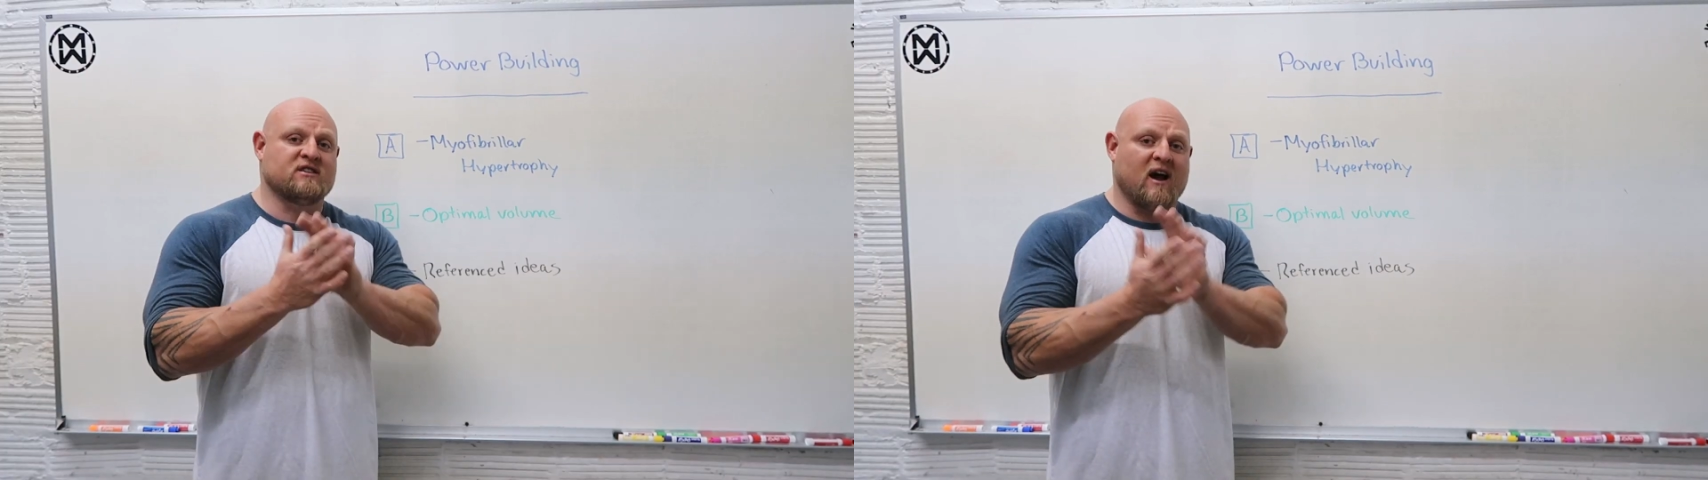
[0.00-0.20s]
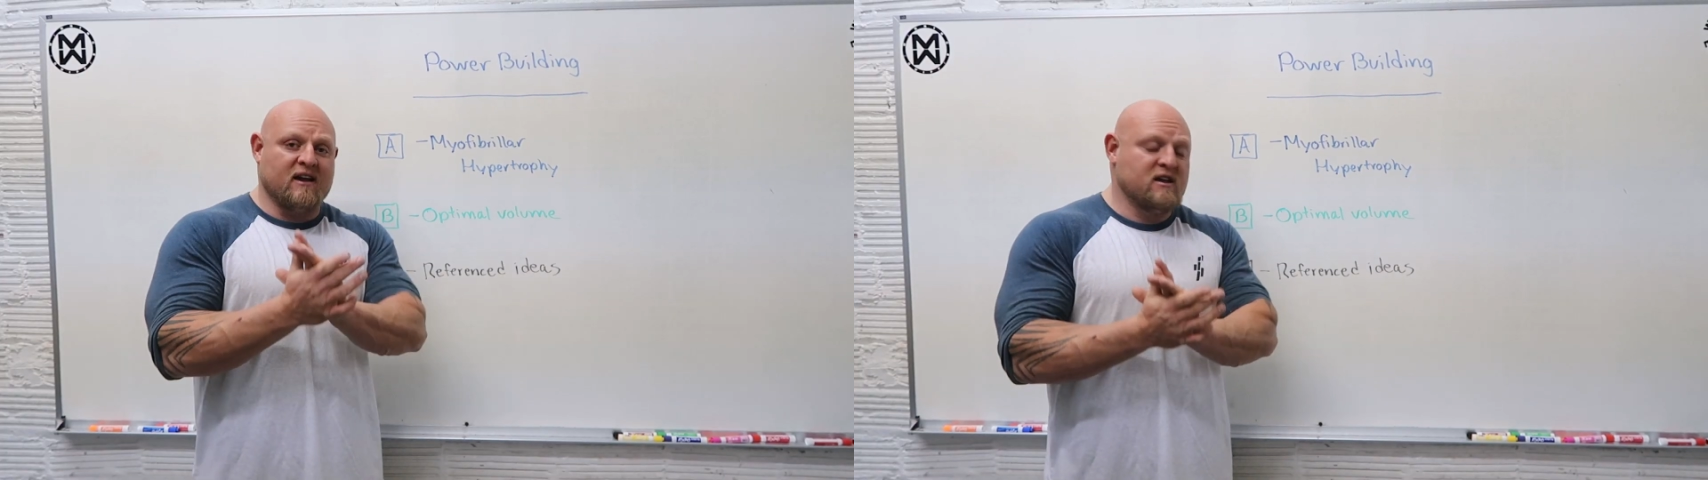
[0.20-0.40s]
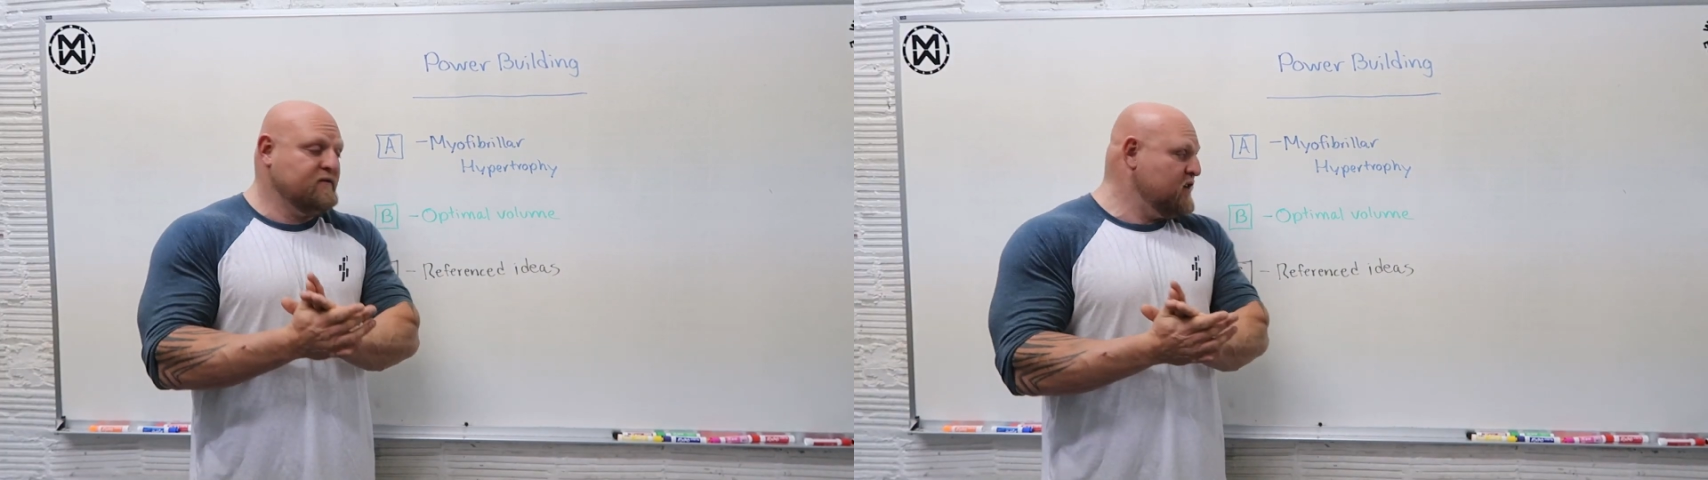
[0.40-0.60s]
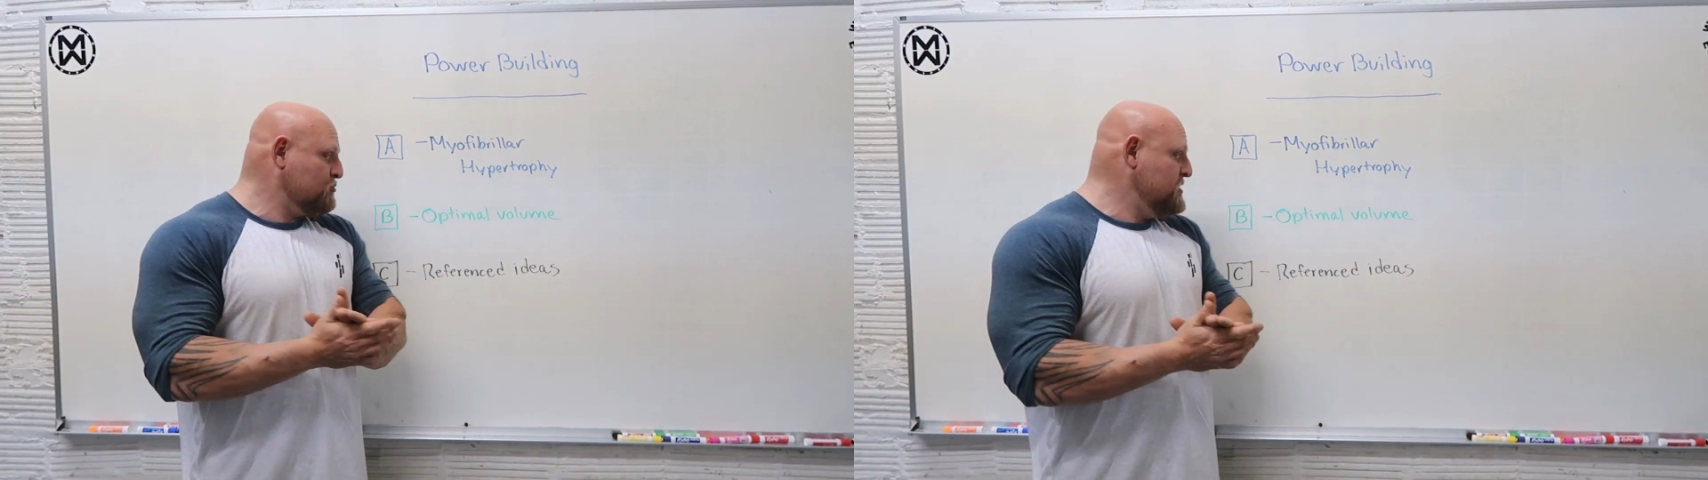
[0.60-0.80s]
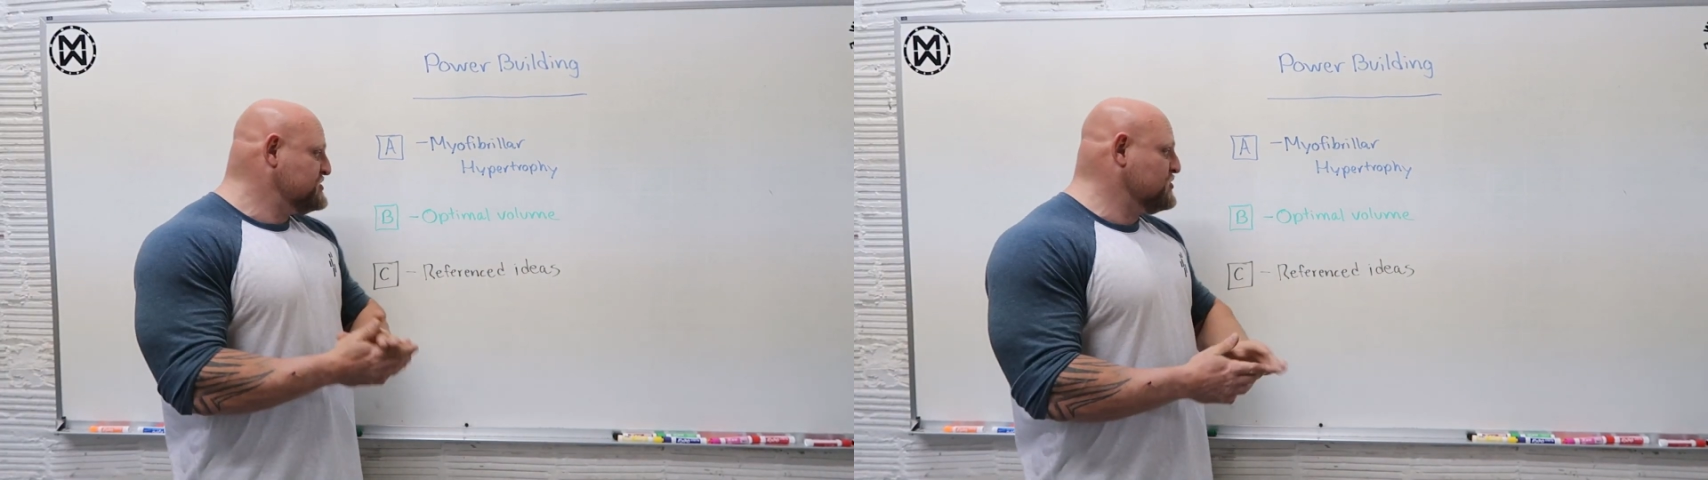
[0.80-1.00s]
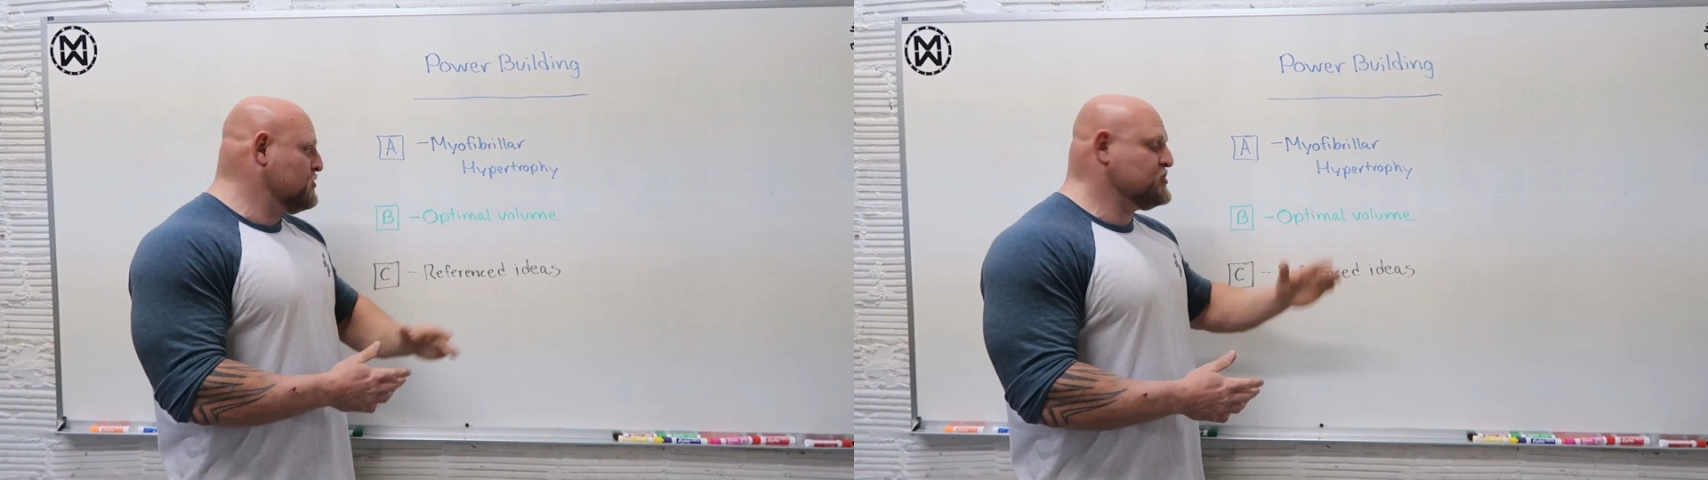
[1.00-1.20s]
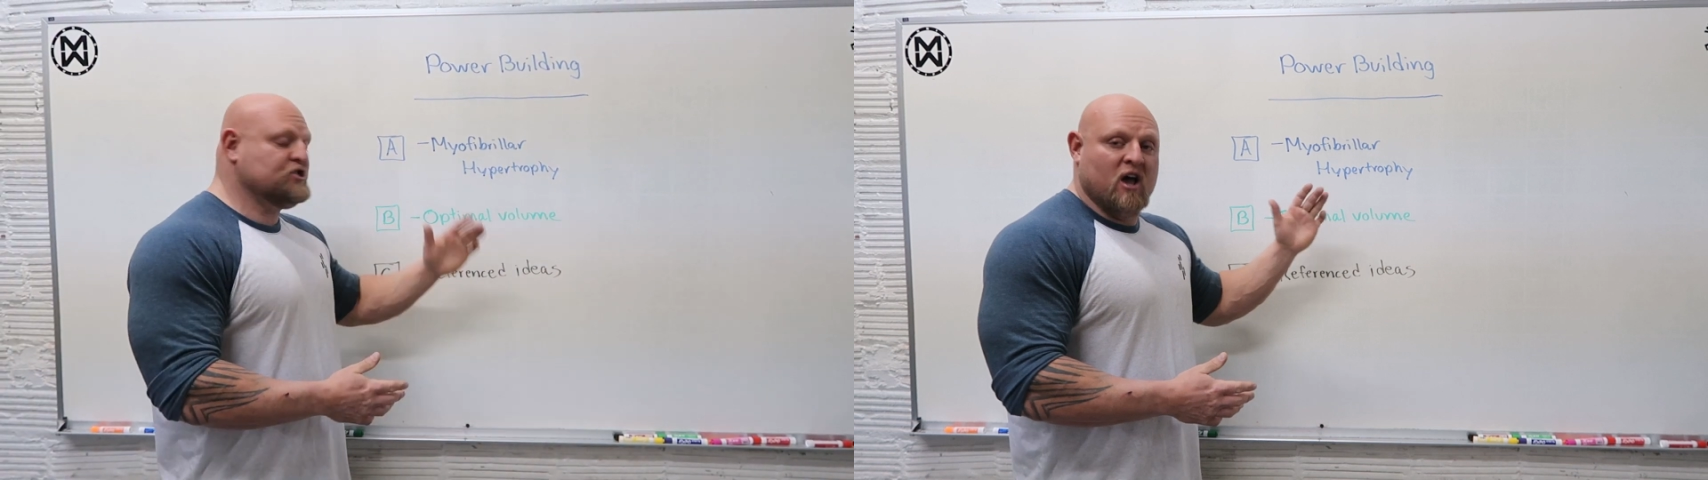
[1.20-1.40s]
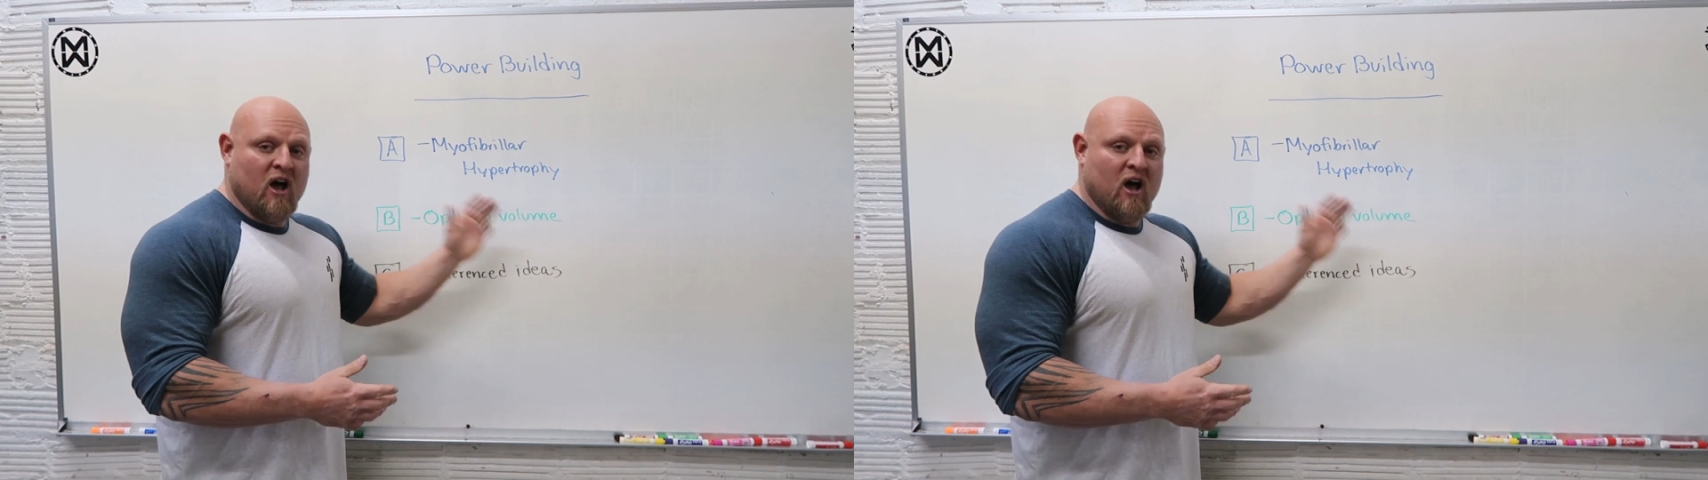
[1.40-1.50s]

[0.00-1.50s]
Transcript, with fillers: scientific research,